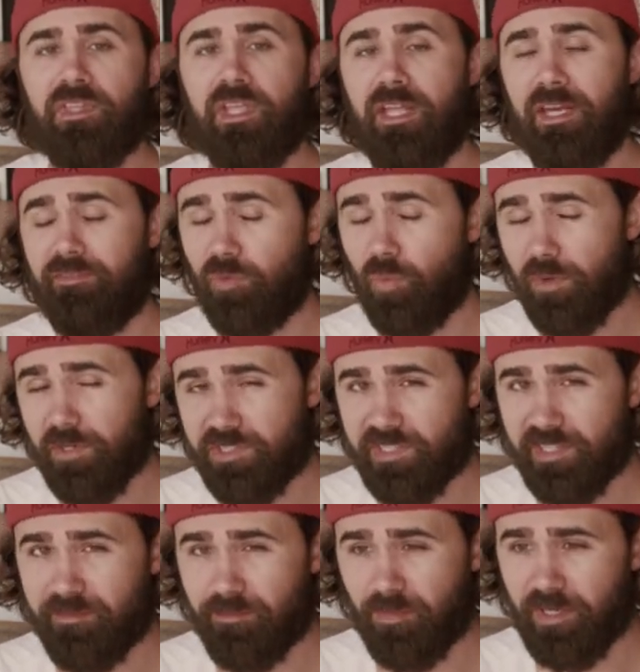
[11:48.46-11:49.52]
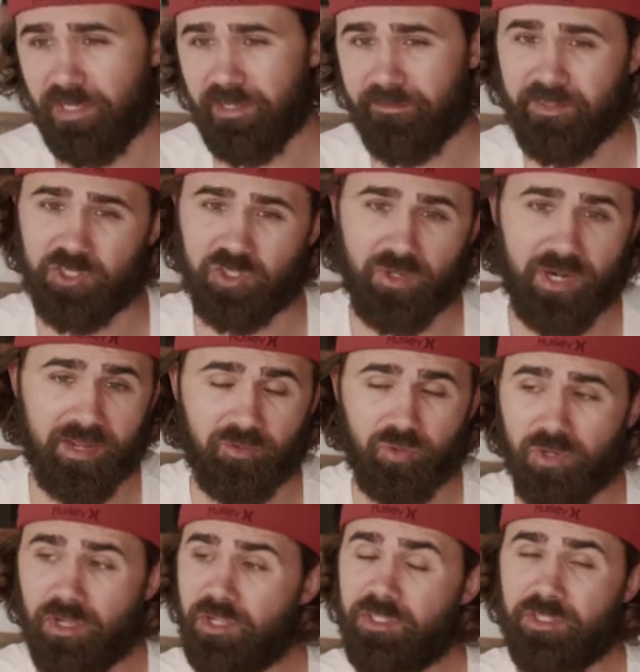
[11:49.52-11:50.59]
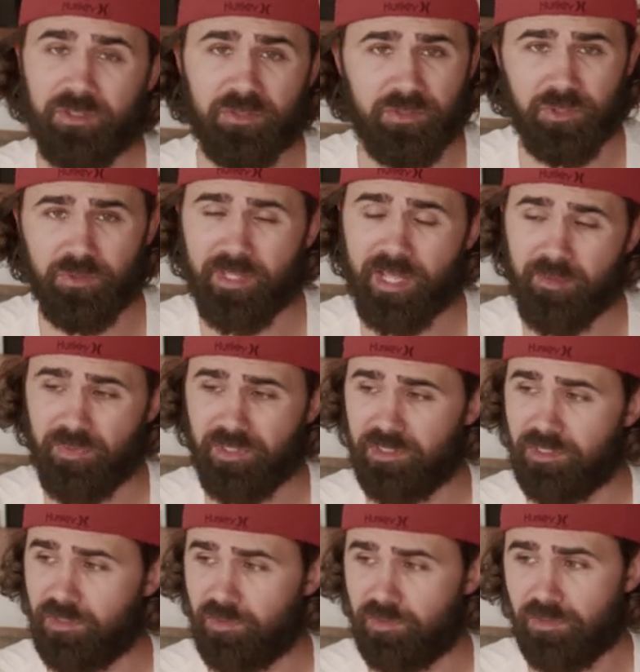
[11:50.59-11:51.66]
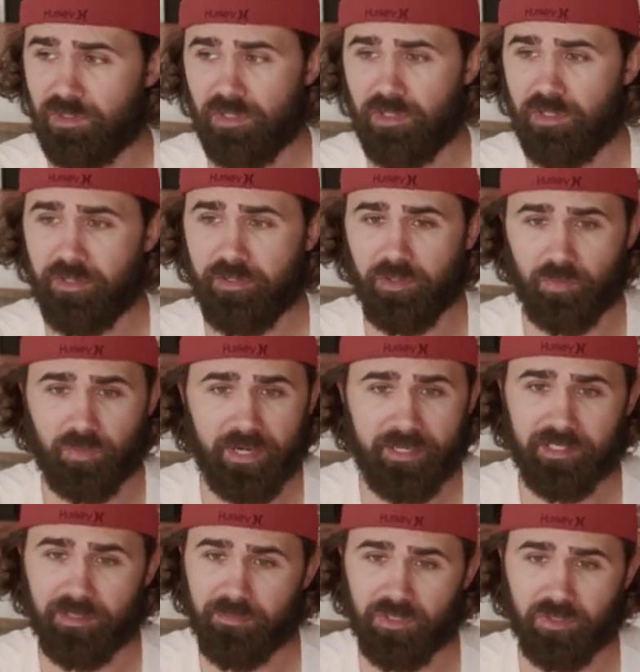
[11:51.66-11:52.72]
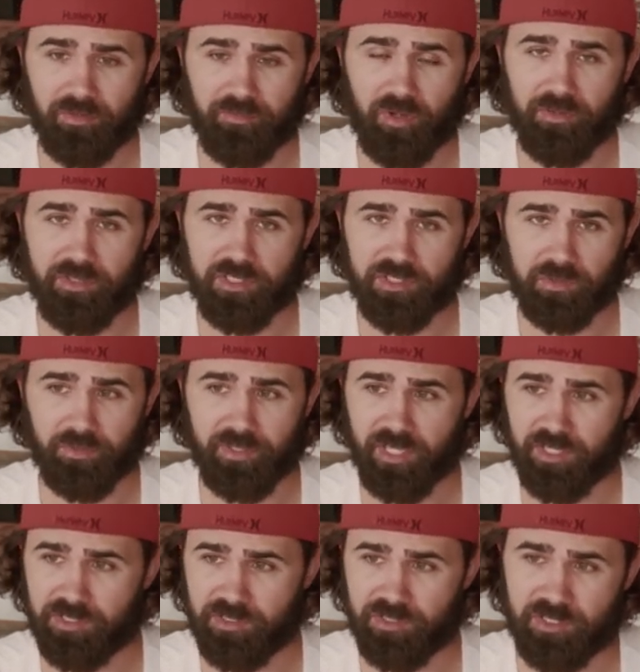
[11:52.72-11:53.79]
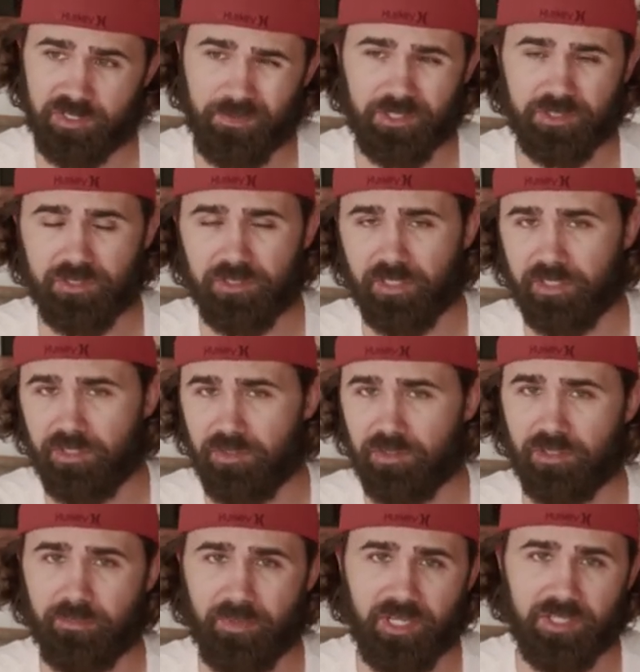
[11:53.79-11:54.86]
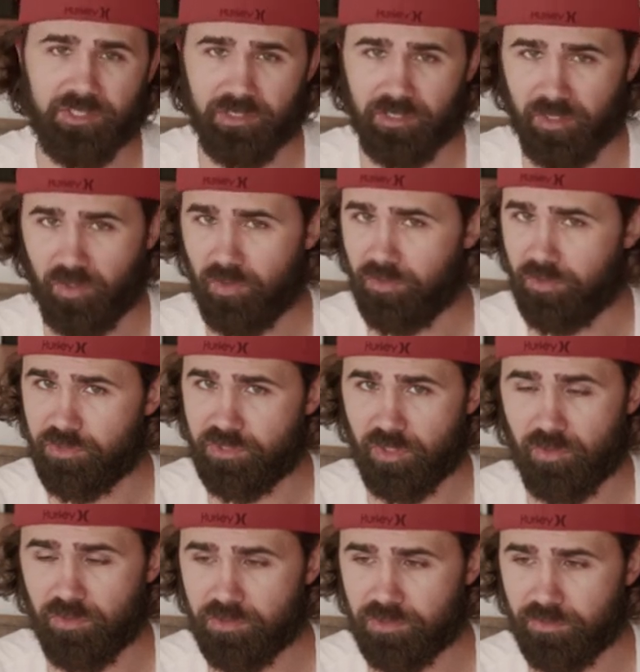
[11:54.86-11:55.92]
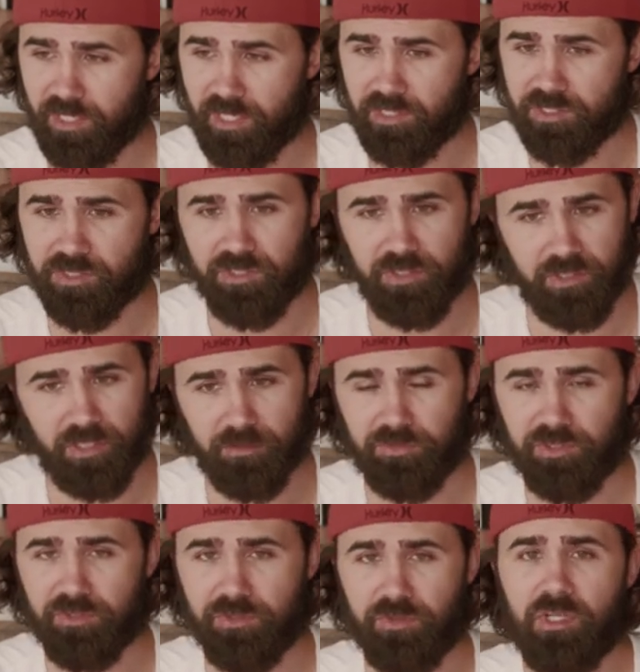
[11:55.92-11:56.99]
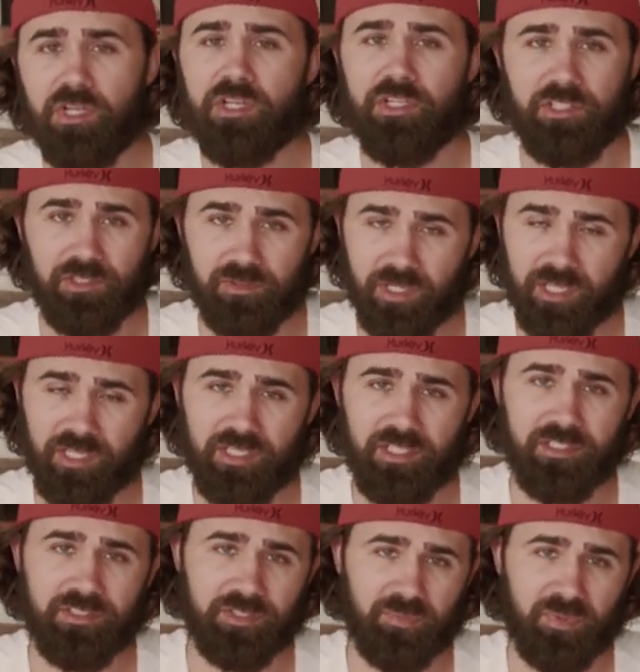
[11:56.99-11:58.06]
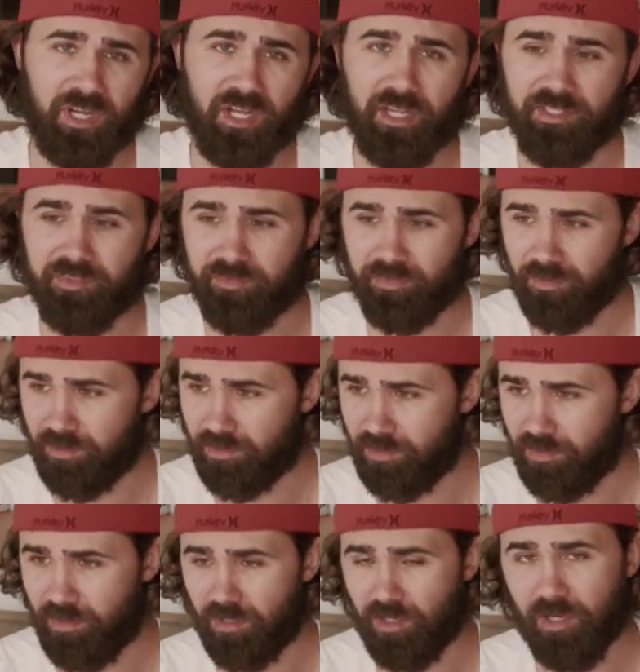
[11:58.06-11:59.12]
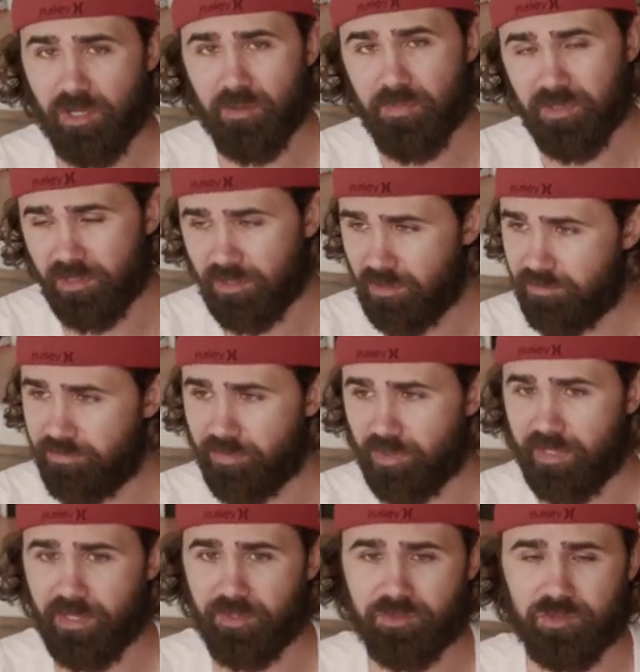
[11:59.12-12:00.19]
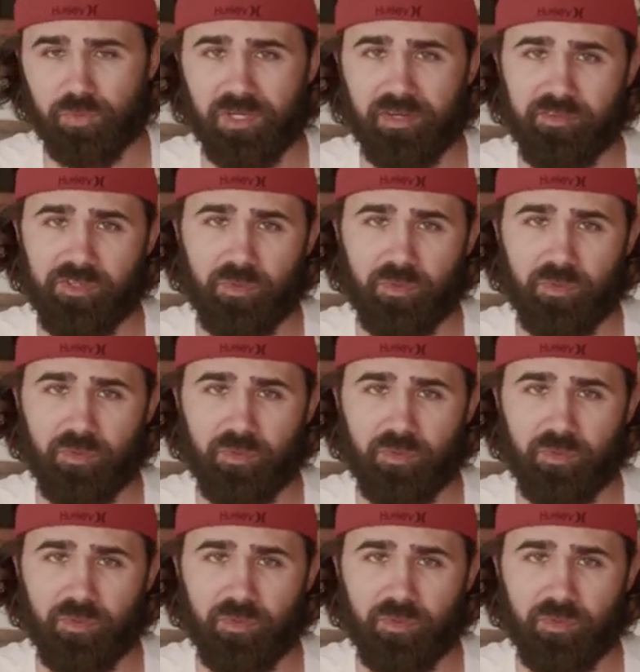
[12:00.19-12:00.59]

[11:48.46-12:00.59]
And if you want to save money and then travel, you can do that because you're right in the middle of all these locations, especially like Europe, Asia, all those locations. You come to UAE, Dubai for your hub, and then you fly out to wherever you